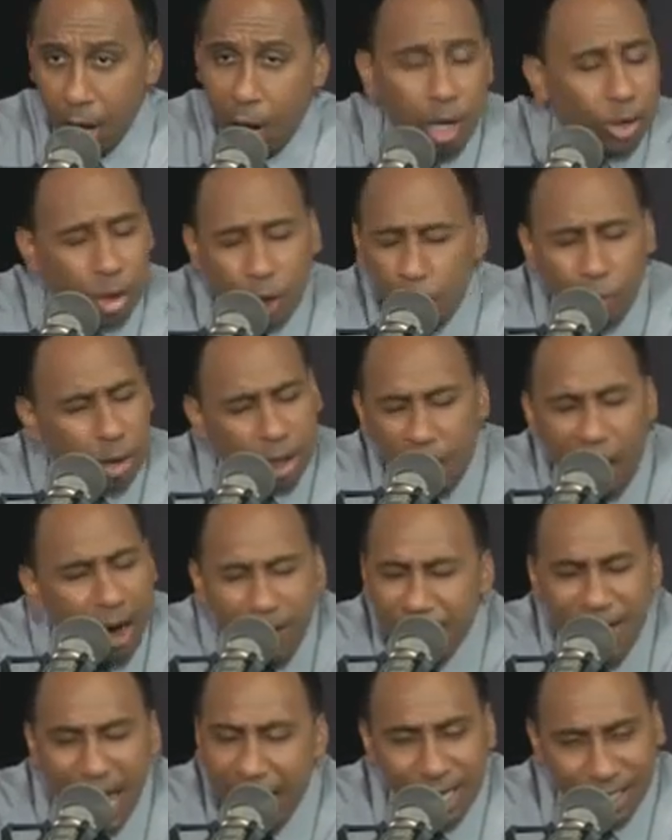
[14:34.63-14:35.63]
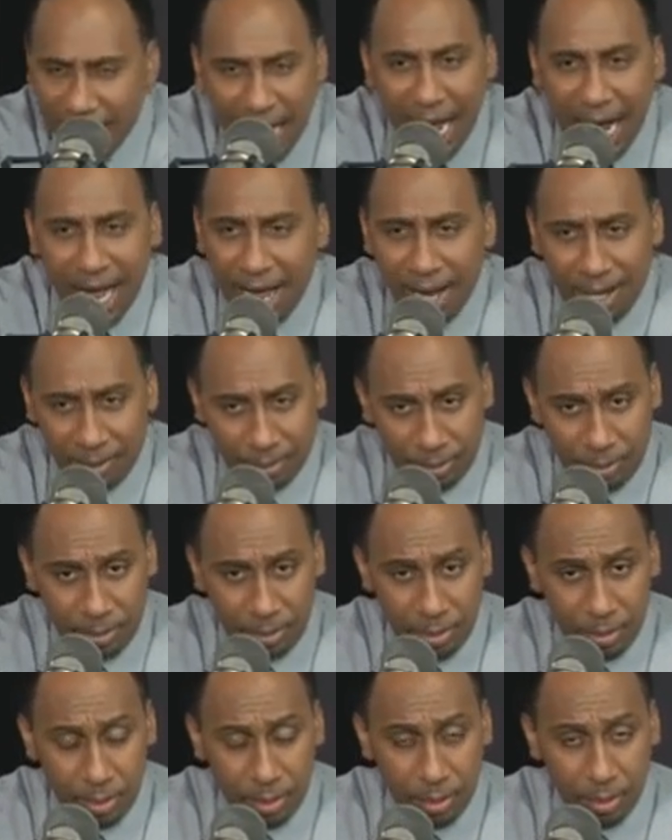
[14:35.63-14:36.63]
Don't you turn that down.
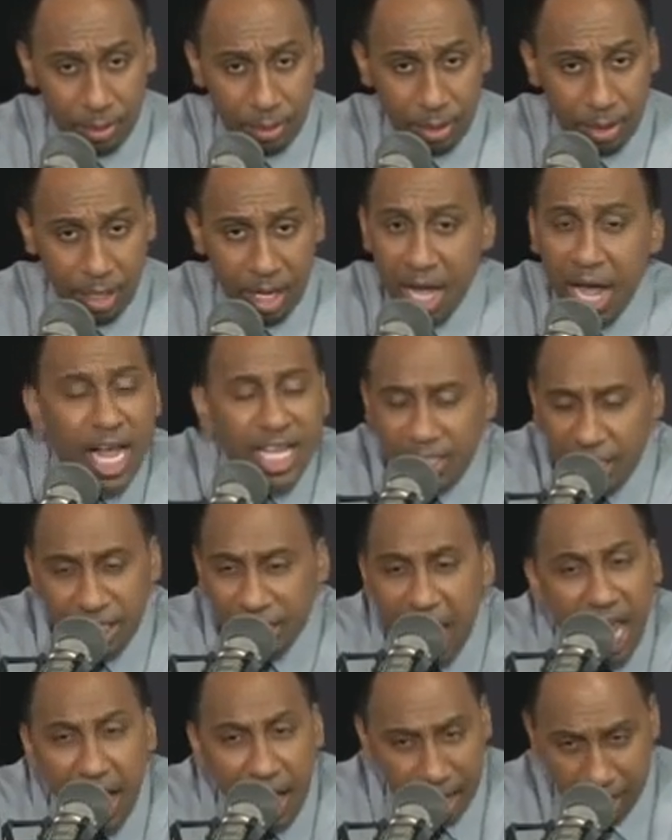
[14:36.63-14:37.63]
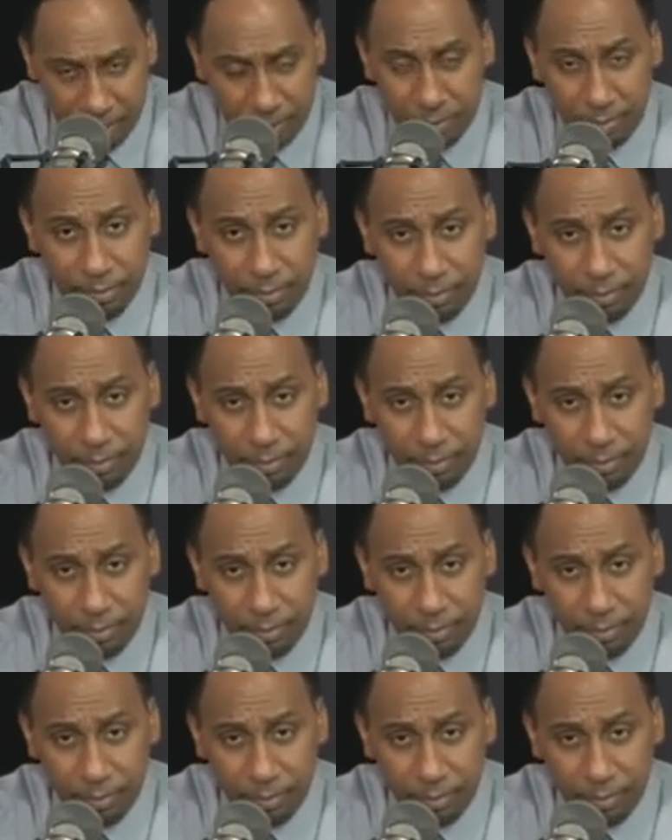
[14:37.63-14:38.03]
This is it.